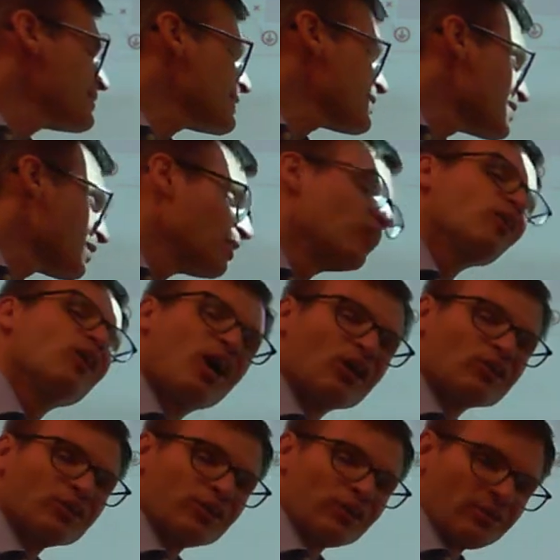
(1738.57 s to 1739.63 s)
is a little
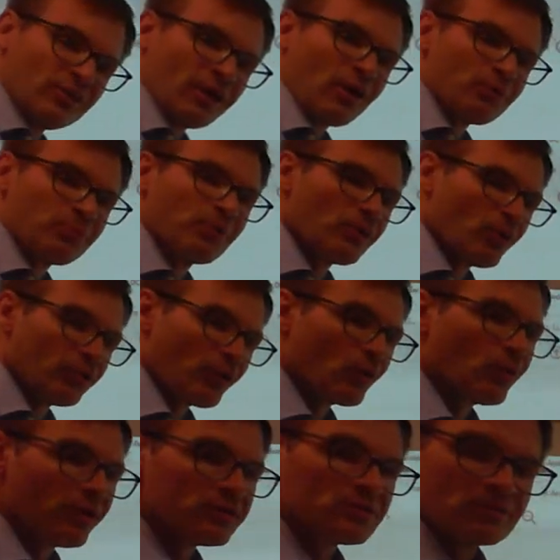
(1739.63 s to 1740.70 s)
uglier than I would put on the
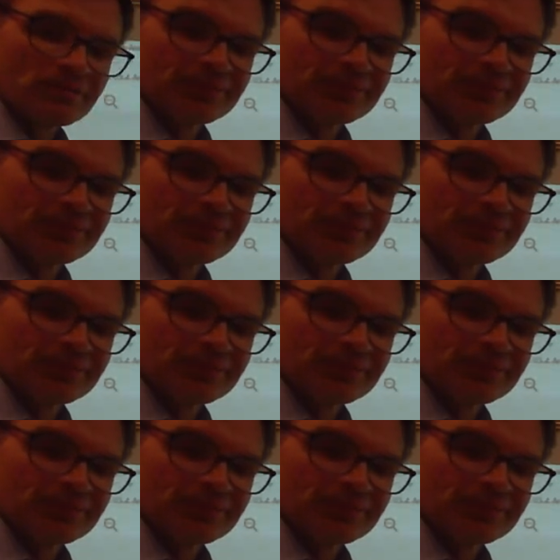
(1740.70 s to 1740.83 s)
quiz.